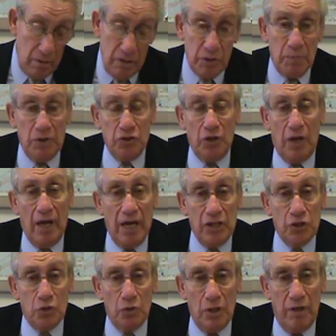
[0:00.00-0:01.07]
especially on high
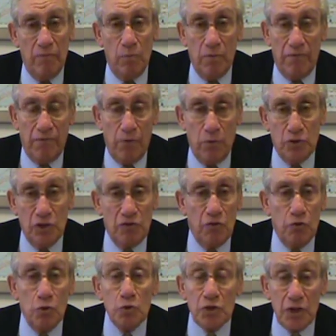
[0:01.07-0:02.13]
school level, when first
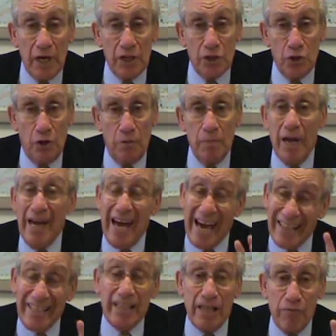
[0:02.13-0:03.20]
introduced to that term,
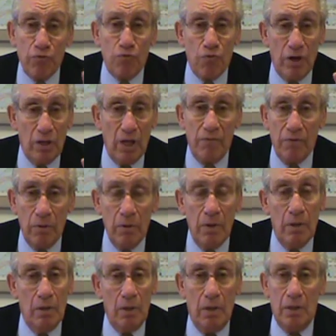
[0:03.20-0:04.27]
at the 11th grade level,
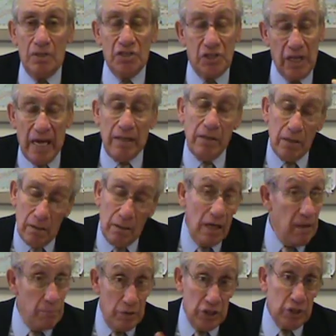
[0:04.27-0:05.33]
said,
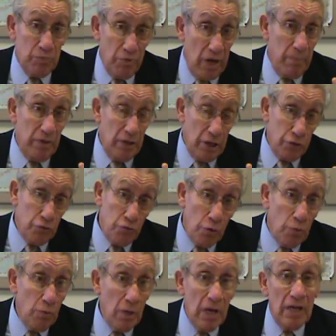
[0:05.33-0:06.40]
and this is probably not
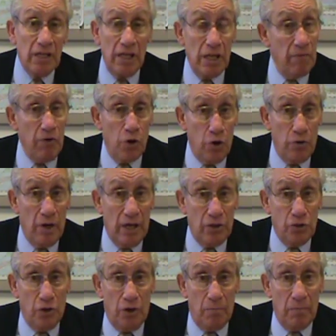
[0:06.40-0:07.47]
true, they never heard of that
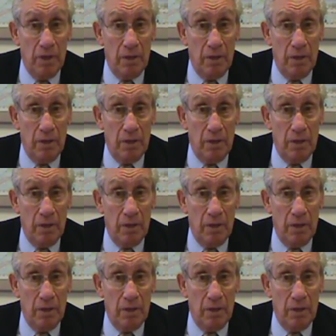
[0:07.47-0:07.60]
term.